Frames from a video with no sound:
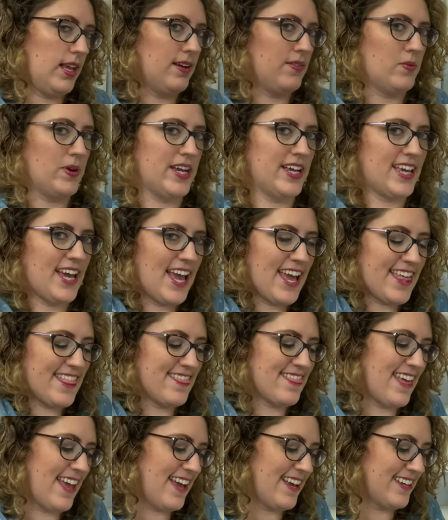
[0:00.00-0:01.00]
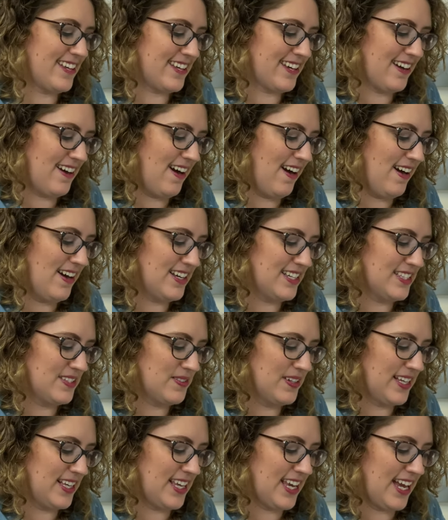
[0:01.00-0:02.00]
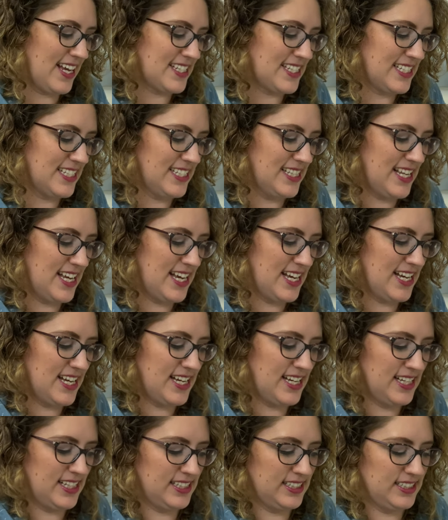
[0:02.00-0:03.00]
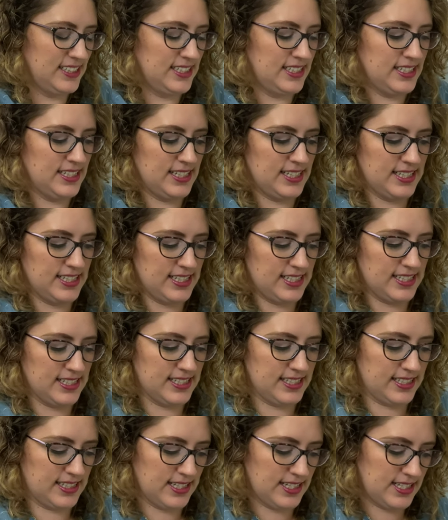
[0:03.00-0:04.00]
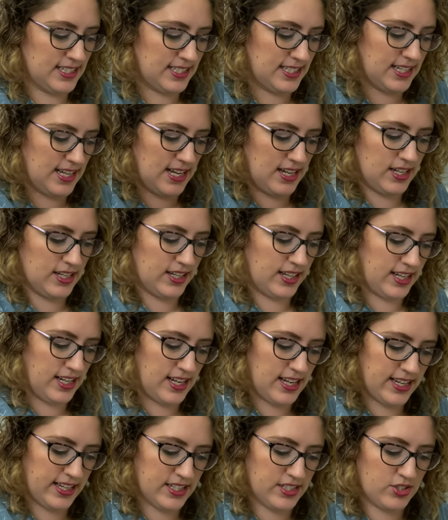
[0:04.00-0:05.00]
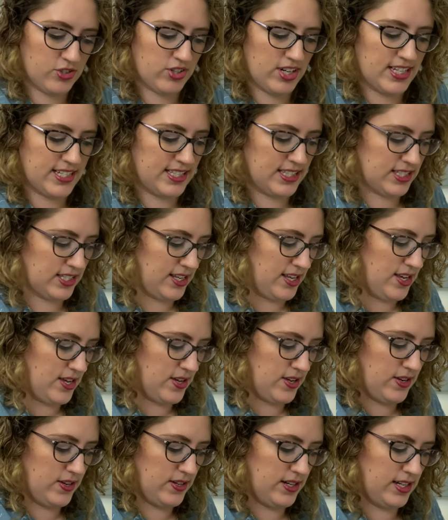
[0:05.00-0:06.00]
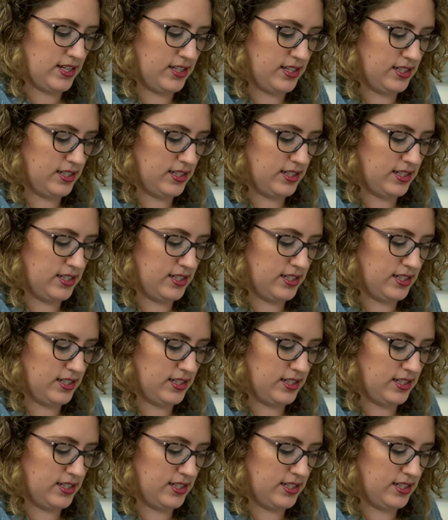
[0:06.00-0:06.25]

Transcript: We're getting there, guys, we're getting there. It's gonna start looking like a dress soon.